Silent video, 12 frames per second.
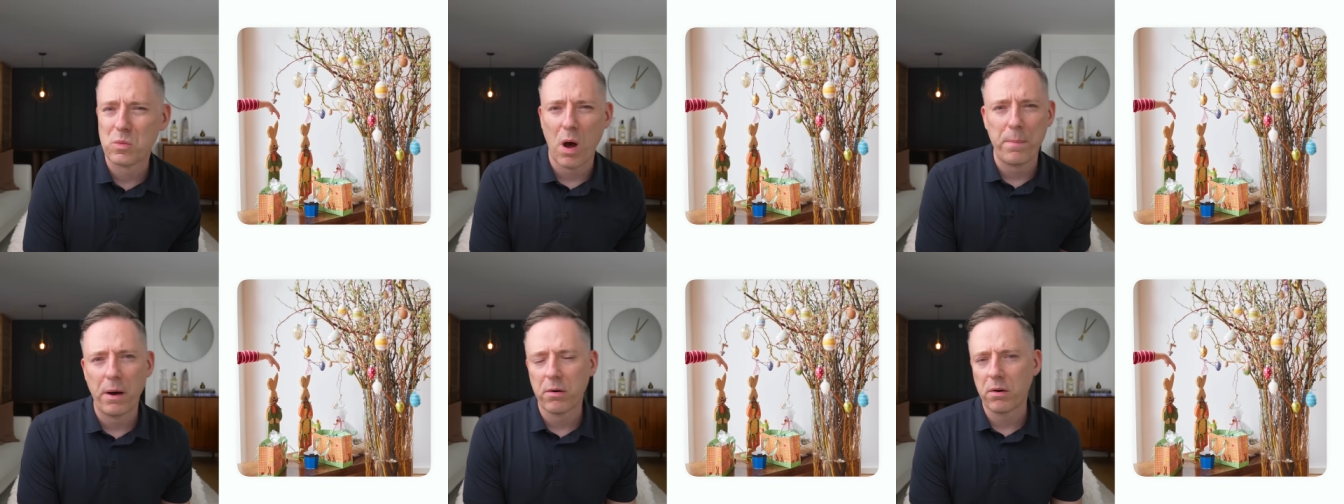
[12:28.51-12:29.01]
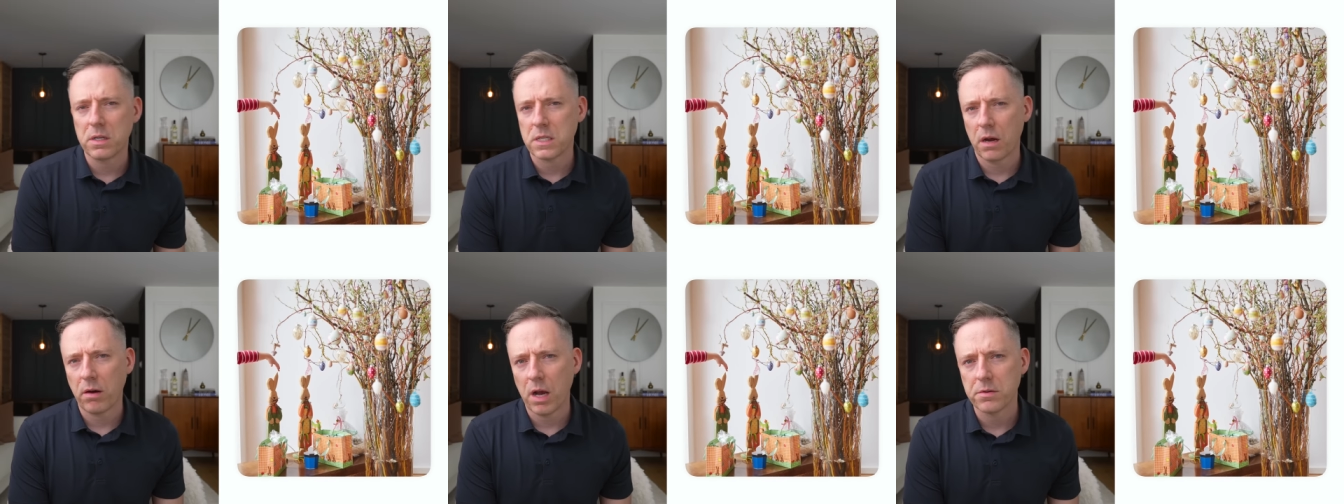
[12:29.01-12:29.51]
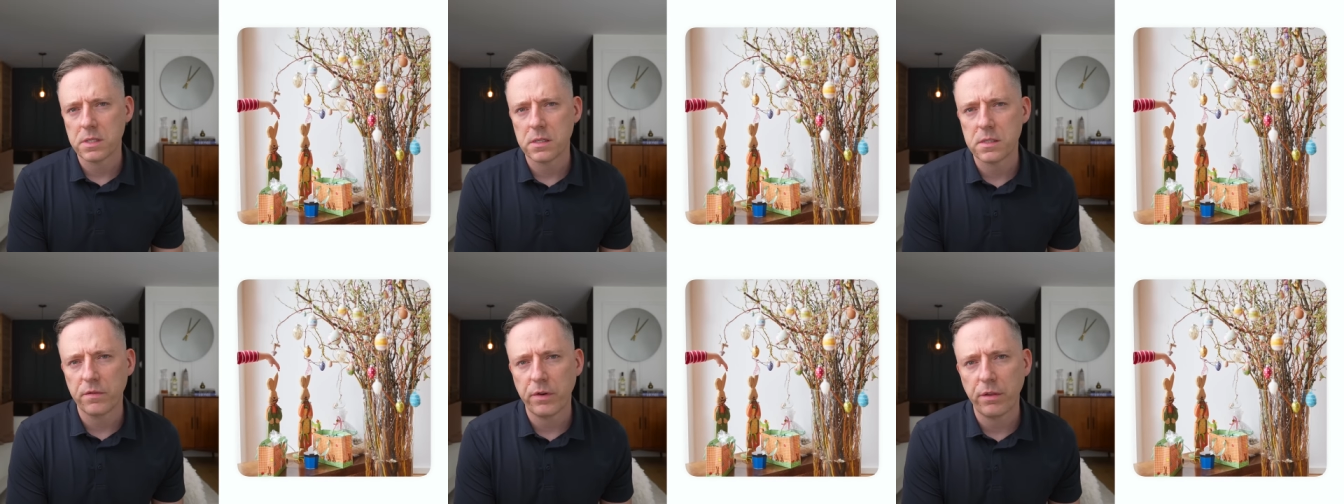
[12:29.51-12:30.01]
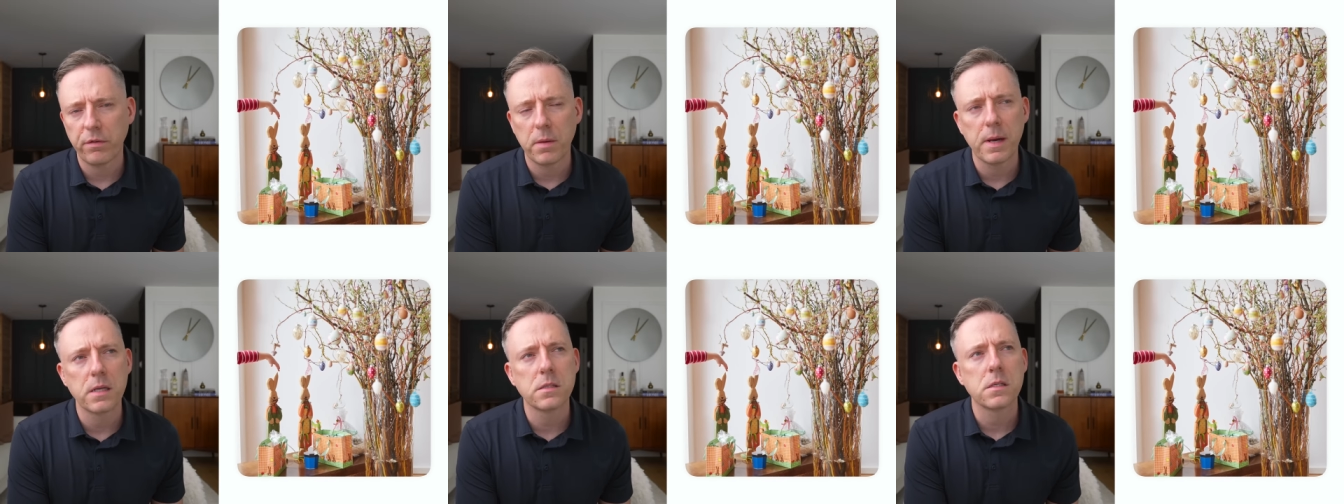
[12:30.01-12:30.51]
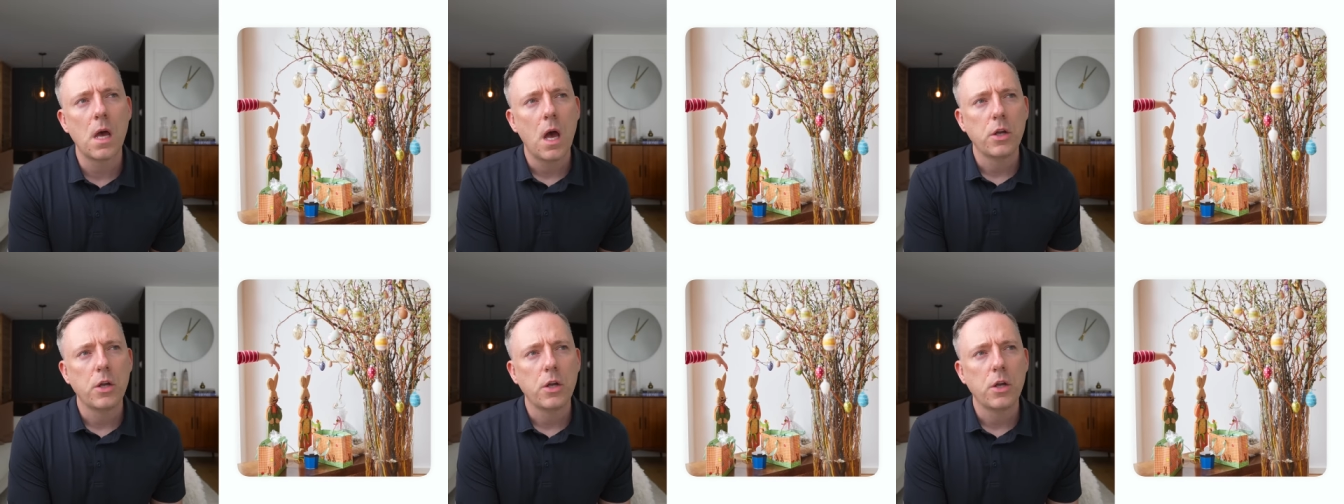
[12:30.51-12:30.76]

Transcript: swap out our entire houses every three months